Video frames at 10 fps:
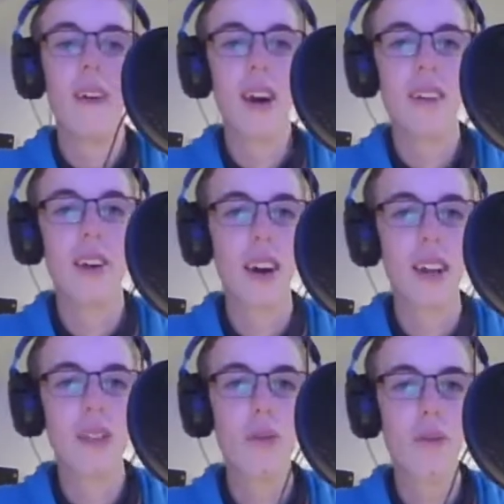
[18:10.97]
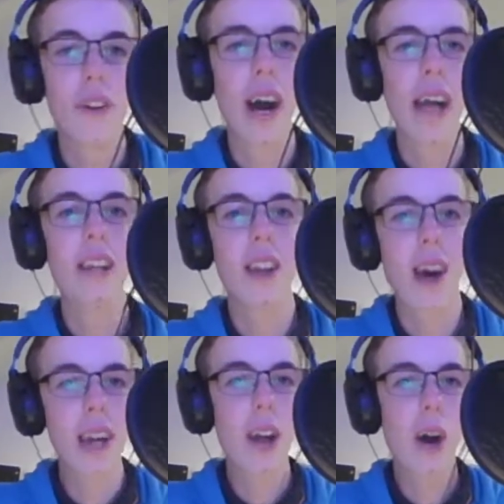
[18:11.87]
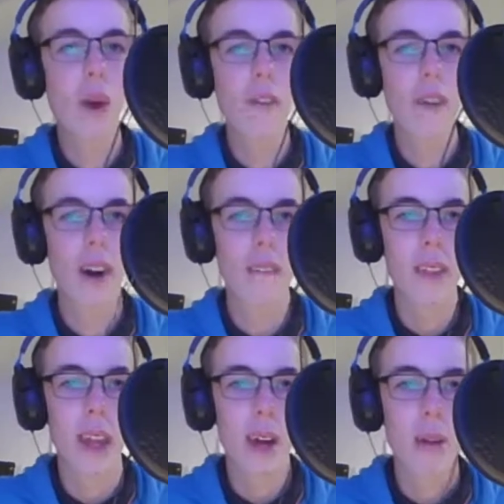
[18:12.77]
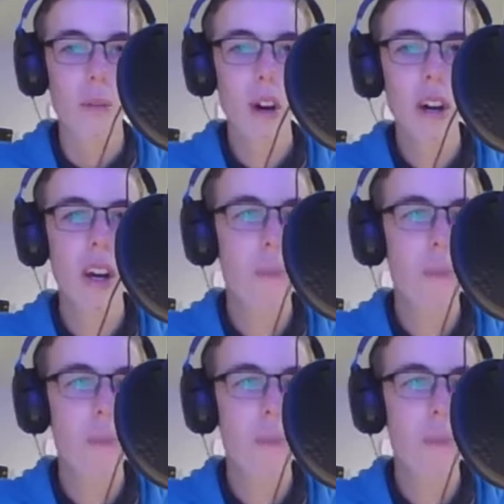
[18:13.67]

a title fight like no other. What could